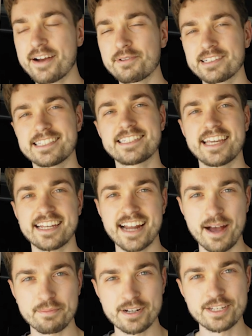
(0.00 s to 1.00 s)
wanted to take an
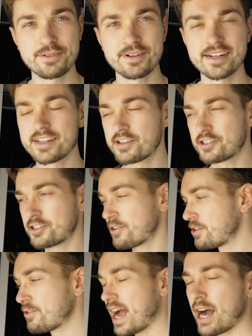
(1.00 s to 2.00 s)
opportunity to show
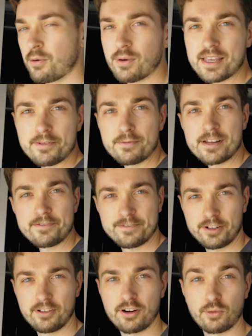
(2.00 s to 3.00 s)
you how we
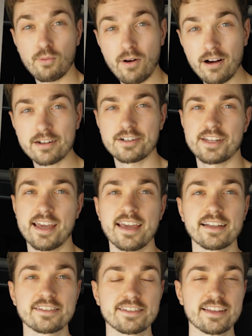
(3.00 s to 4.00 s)
refill our water
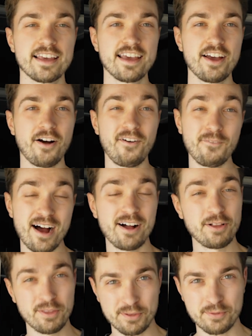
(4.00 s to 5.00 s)
tanks
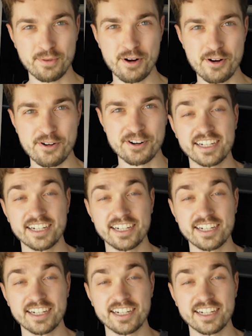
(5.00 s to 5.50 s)
while on the road.